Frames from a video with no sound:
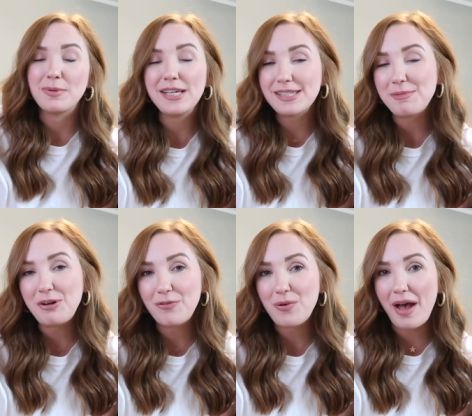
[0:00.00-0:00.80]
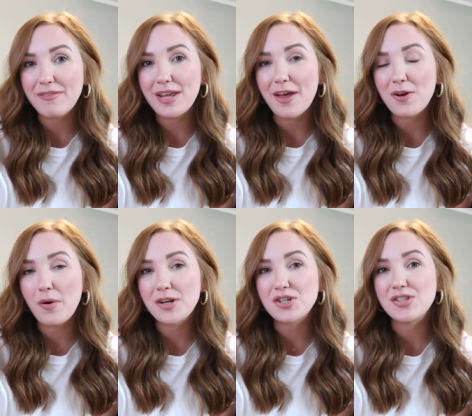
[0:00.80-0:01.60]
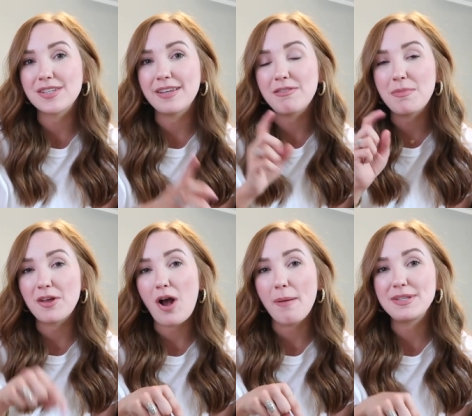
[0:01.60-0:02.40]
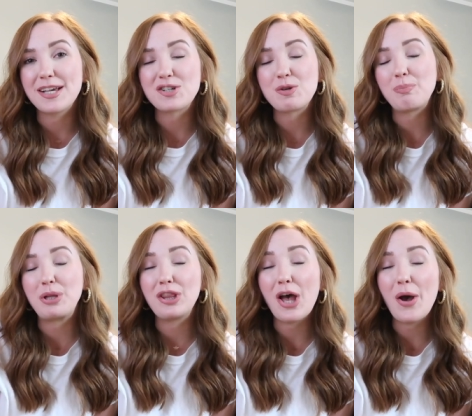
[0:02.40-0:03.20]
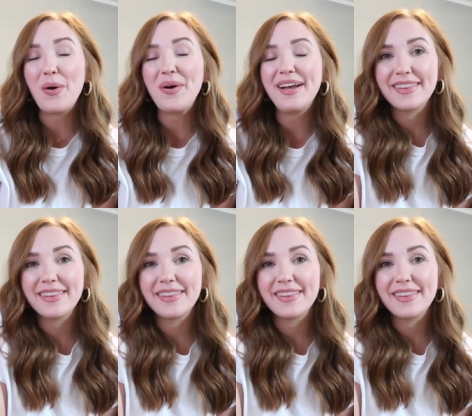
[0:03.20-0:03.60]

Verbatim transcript: Please let me know if you have any other questions and leave them in the comment section below.